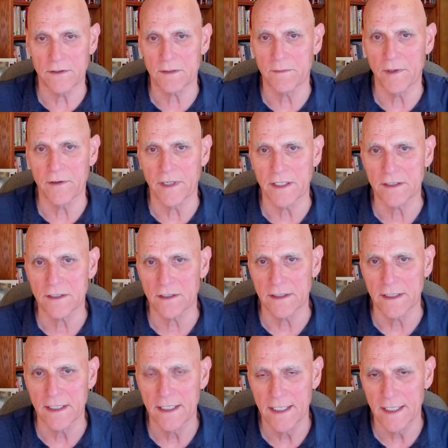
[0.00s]
experientially
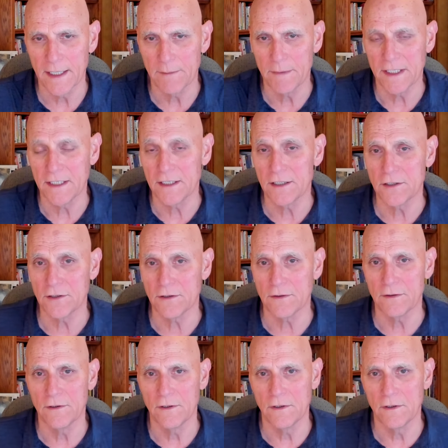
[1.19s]
and begin to